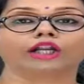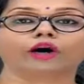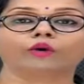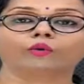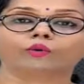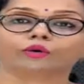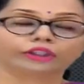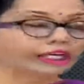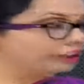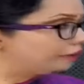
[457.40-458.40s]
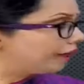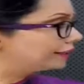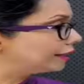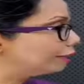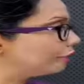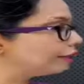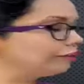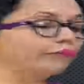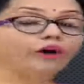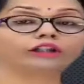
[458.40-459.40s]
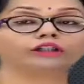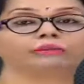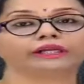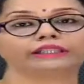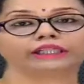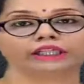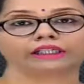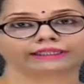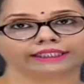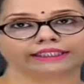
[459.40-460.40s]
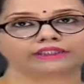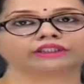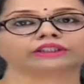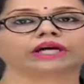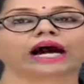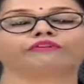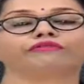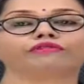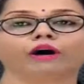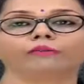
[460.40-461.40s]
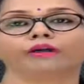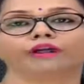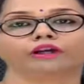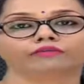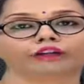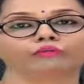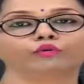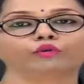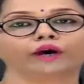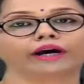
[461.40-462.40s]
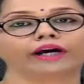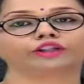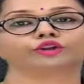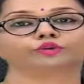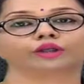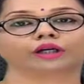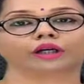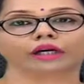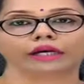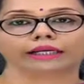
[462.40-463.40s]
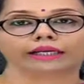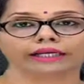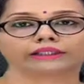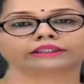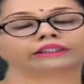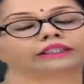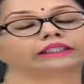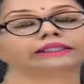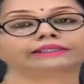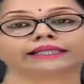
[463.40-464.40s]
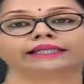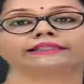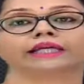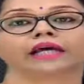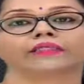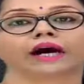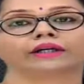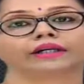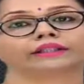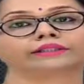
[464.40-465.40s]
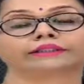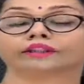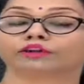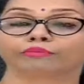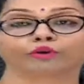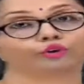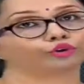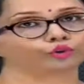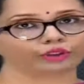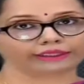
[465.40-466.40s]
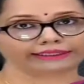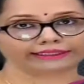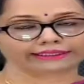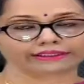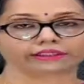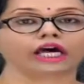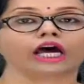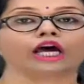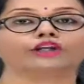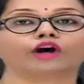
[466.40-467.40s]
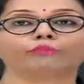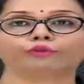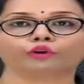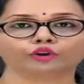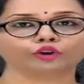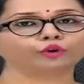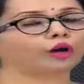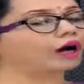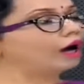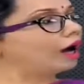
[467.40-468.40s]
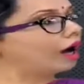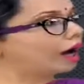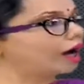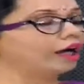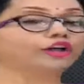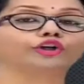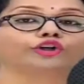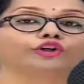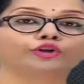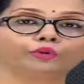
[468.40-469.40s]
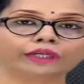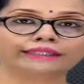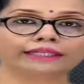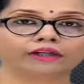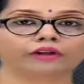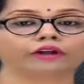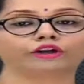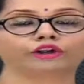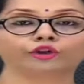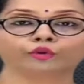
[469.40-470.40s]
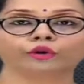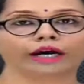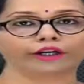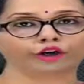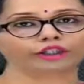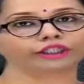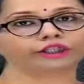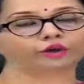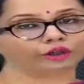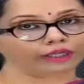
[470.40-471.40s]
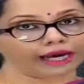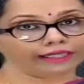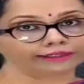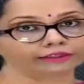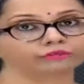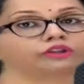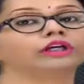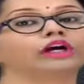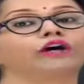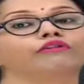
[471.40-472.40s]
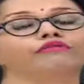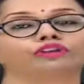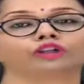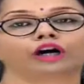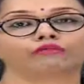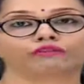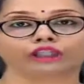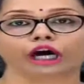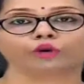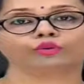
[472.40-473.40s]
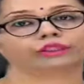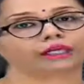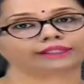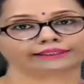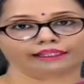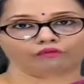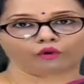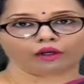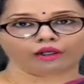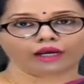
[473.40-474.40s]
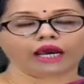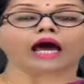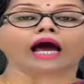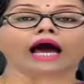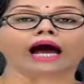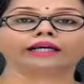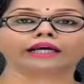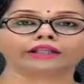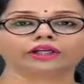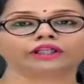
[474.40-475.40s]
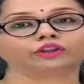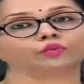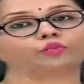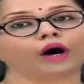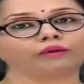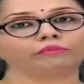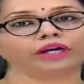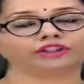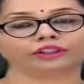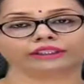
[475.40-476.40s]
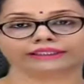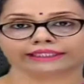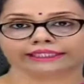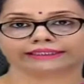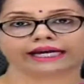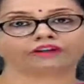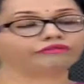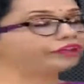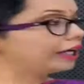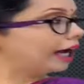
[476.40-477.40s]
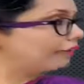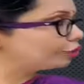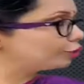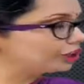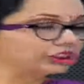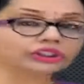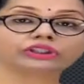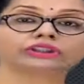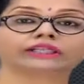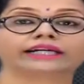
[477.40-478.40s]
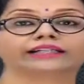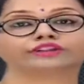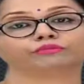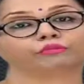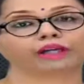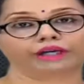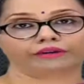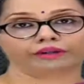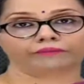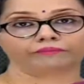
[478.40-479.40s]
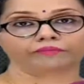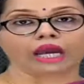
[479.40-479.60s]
Now, these were some of the important bacterial diseases, and from here we'll move ahead to the next disease, that is the protozoan diseases. Now, protozoa are unicellular eukaryotic organisms which are without a cell wall. And in this, one major disease that we have to discuss is malaria.